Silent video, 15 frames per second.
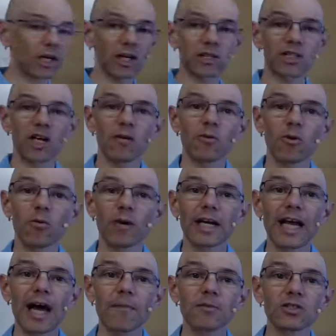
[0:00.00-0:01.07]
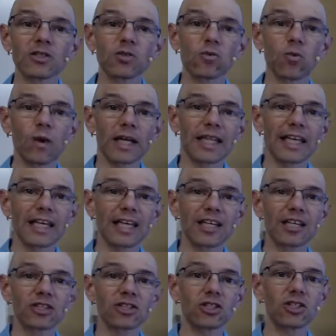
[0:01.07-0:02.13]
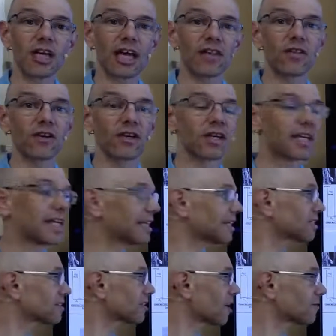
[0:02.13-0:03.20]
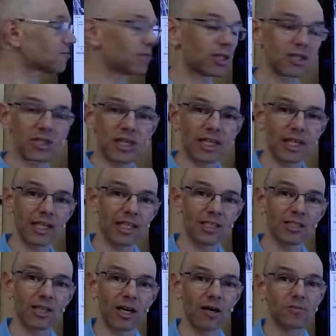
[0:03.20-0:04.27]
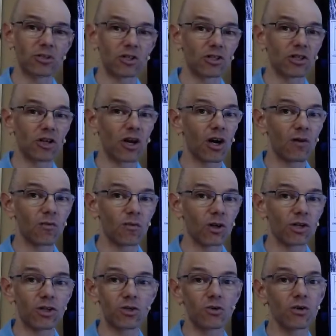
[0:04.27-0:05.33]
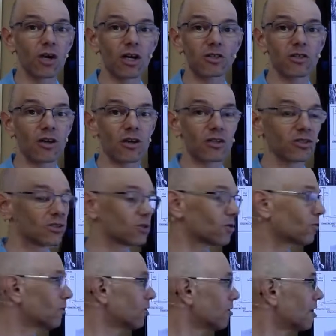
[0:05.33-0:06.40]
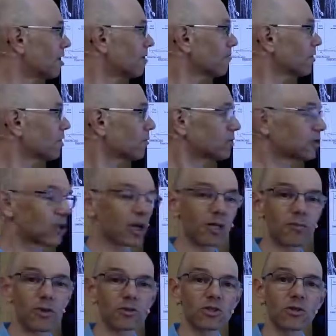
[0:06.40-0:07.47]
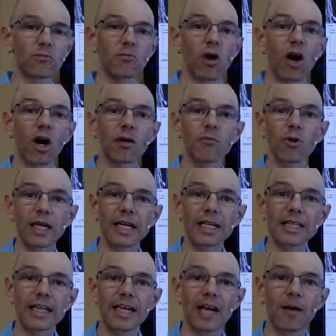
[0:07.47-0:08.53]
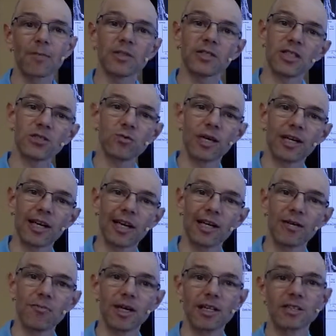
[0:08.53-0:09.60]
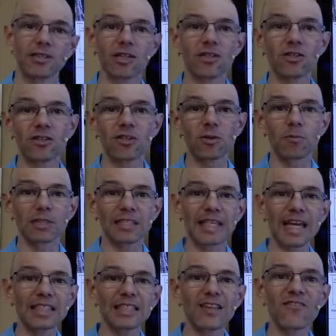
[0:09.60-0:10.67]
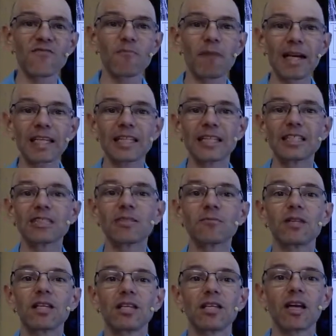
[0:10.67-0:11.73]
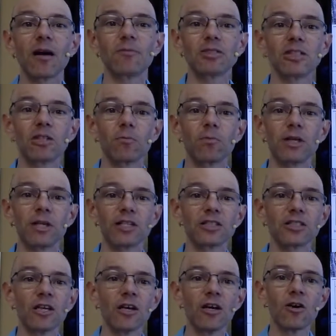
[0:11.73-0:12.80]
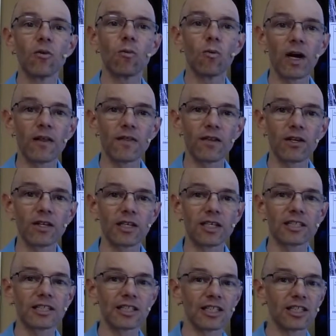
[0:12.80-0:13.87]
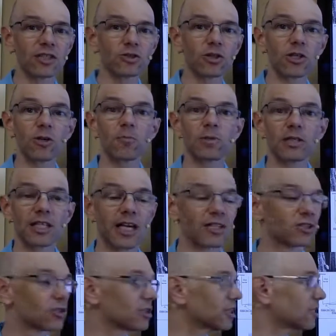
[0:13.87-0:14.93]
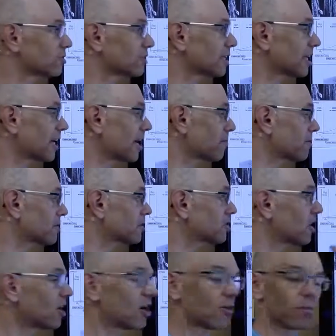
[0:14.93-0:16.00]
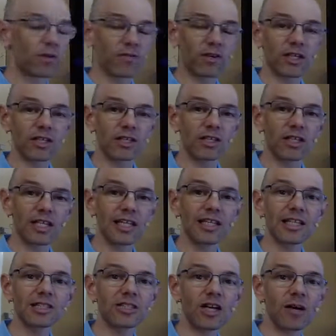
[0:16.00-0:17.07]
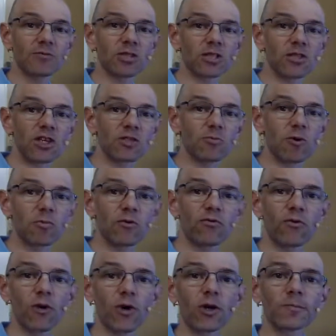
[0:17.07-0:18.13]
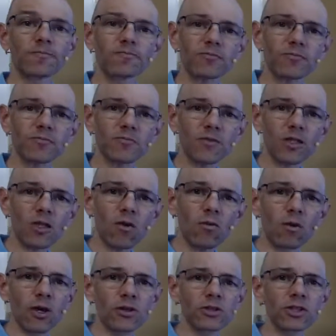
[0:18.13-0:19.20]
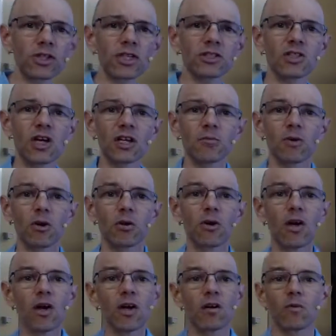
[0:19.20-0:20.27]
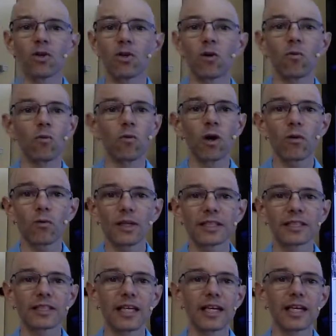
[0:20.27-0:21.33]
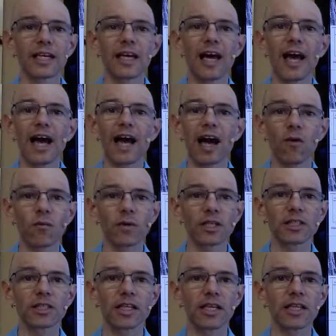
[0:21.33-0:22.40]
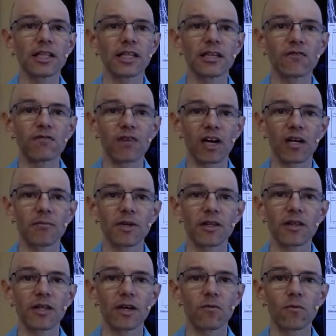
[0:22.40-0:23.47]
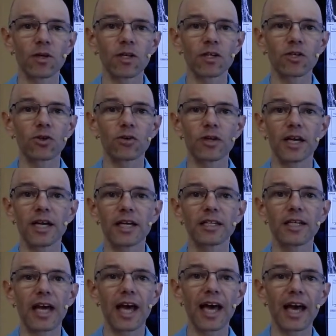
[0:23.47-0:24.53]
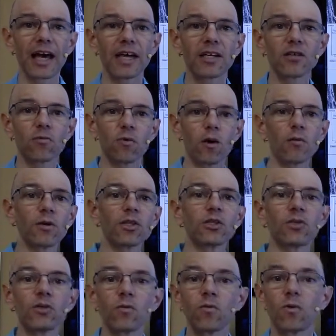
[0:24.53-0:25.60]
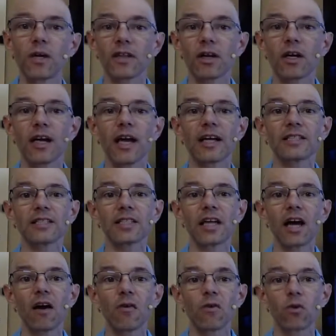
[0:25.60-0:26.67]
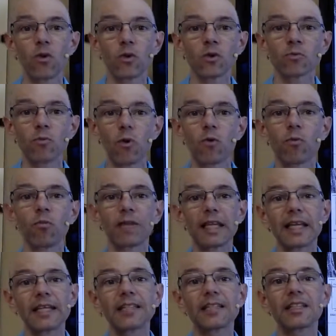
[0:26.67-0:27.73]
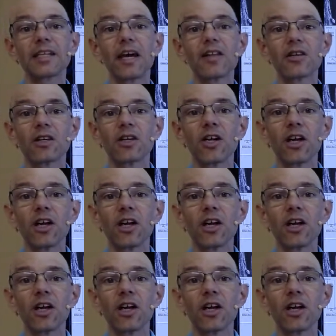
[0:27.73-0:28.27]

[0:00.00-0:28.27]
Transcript: talk about what happens when they get injured and their healing times, because the healing times are not what you got taught at school. We talk about some armoring that happens. That's why Iron Man's there. There's a protective mechanism that comes into place when there is an injury or a potential injury that happens. We've got the healing times I talked about before. We also got to talk about, you know, what we say, how we say it, the environment that we create, and what we do with our hands, and how those both blend together